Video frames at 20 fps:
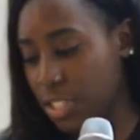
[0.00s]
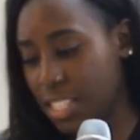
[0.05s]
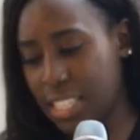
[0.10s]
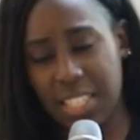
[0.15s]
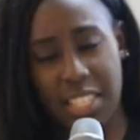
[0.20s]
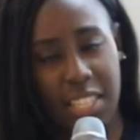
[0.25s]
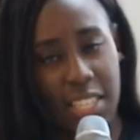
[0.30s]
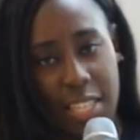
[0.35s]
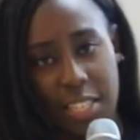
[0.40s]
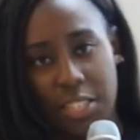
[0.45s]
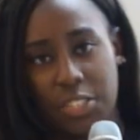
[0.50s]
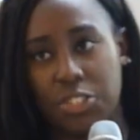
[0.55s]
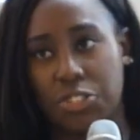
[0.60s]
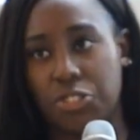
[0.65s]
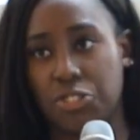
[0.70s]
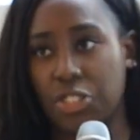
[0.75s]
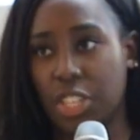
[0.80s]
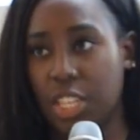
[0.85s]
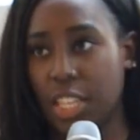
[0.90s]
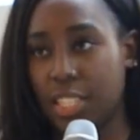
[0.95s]
it's an
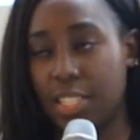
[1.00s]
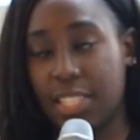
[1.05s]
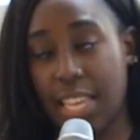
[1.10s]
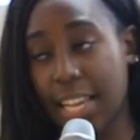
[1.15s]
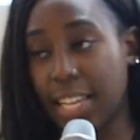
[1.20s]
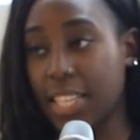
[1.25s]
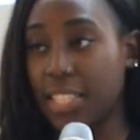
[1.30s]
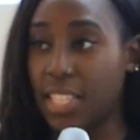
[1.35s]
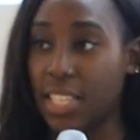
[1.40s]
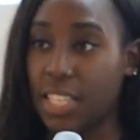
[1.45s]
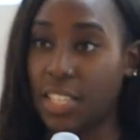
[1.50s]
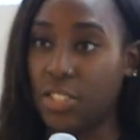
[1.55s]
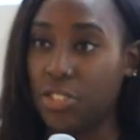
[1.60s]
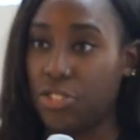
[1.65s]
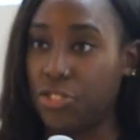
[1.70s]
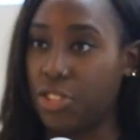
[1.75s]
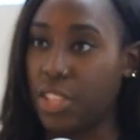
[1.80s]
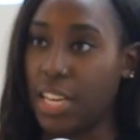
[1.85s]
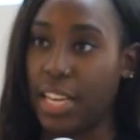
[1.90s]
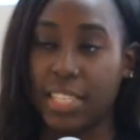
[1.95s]
industry, tech is an
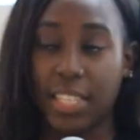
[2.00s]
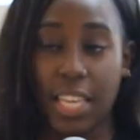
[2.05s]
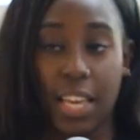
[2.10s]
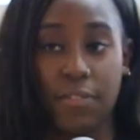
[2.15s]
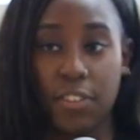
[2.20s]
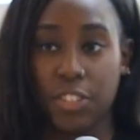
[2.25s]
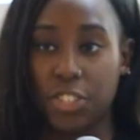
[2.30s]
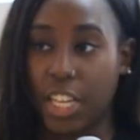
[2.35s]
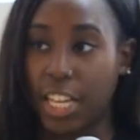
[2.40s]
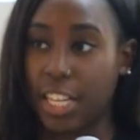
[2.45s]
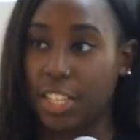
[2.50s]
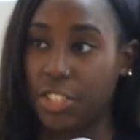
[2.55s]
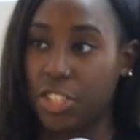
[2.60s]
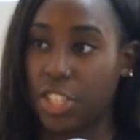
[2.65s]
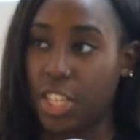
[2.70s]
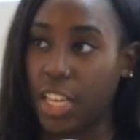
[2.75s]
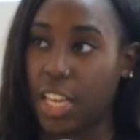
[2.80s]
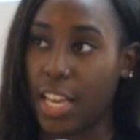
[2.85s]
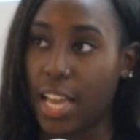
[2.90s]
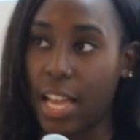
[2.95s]
industry that's ever
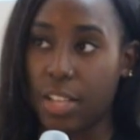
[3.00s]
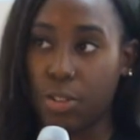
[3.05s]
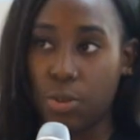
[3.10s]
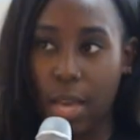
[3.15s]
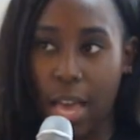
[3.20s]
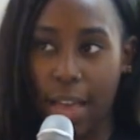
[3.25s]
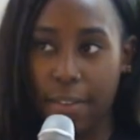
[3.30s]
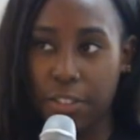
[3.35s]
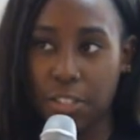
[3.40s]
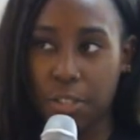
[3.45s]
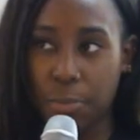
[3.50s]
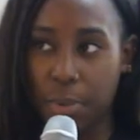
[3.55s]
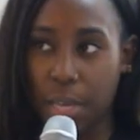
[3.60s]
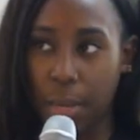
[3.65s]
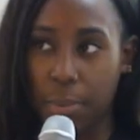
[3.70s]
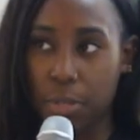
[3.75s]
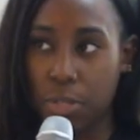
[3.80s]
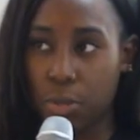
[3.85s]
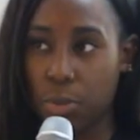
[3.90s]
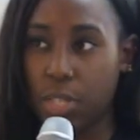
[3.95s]
changing, and you have to be
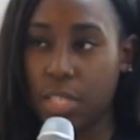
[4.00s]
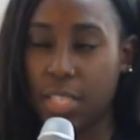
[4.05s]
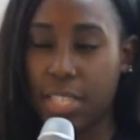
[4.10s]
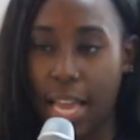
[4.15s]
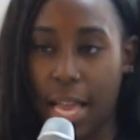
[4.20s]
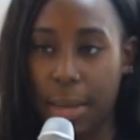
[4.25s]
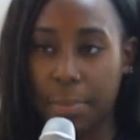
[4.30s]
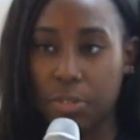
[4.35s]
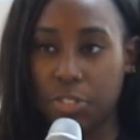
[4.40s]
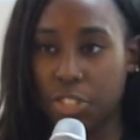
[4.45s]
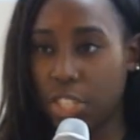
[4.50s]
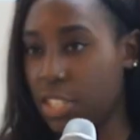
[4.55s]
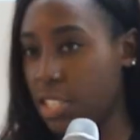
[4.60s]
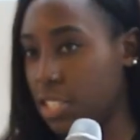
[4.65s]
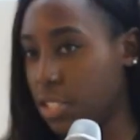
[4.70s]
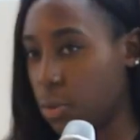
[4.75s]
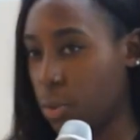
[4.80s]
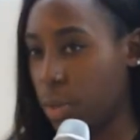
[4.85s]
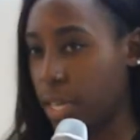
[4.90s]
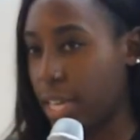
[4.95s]
able to adapt just
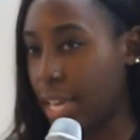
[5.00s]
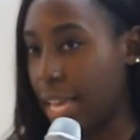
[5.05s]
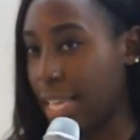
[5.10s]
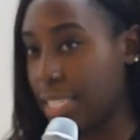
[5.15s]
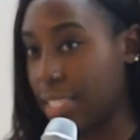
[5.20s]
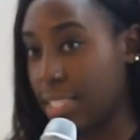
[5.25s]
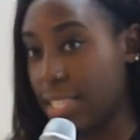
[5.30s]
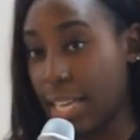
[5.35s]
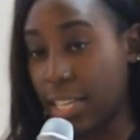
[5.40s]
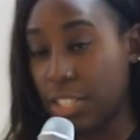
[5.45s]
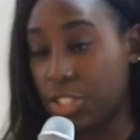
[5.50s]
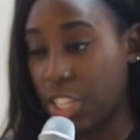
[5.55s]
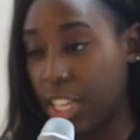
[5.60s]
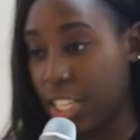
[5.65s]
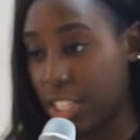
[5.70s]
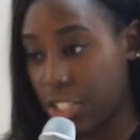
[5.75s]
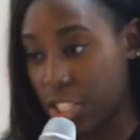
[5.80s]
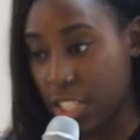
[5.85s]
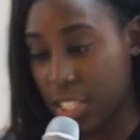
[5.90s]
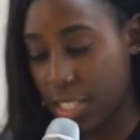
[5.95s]
as quick as tech
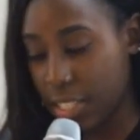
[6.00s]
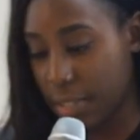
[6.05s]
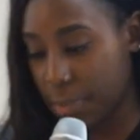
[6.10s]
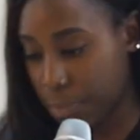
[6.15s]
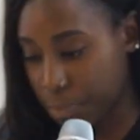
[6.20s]
changes.